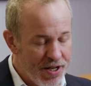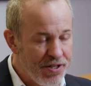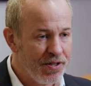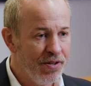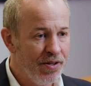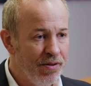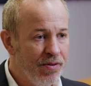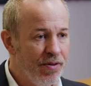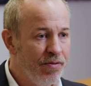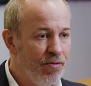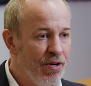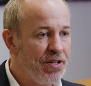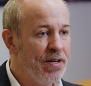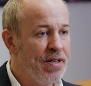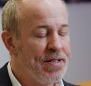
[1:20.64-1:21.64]
written
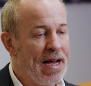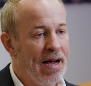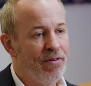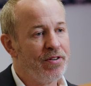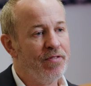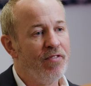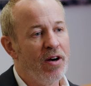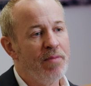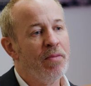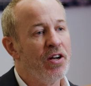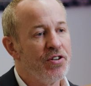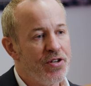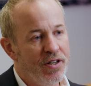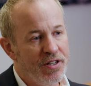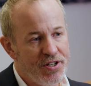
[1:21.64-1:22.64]
it out in very
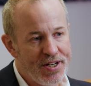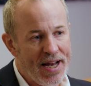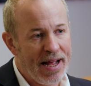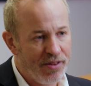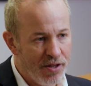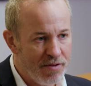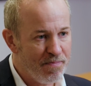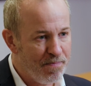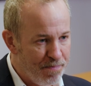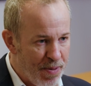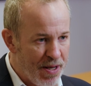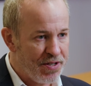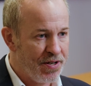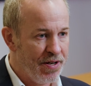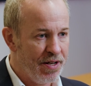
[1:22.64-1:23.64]
much in a standard
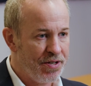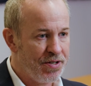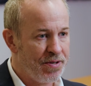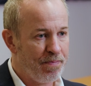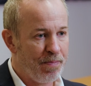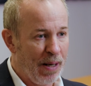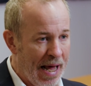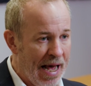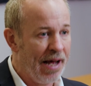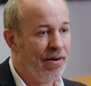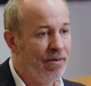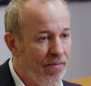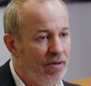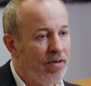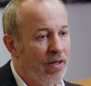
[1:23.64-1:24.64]
business
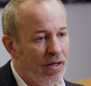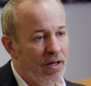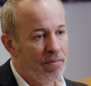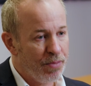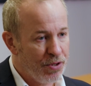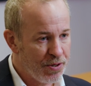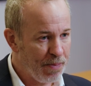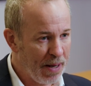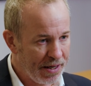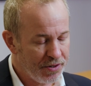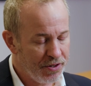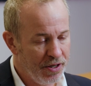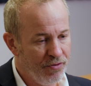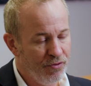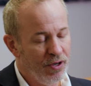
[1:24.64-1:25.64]
plan
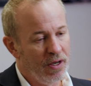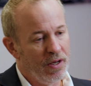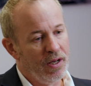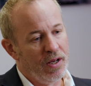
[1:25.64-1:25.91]
perspective.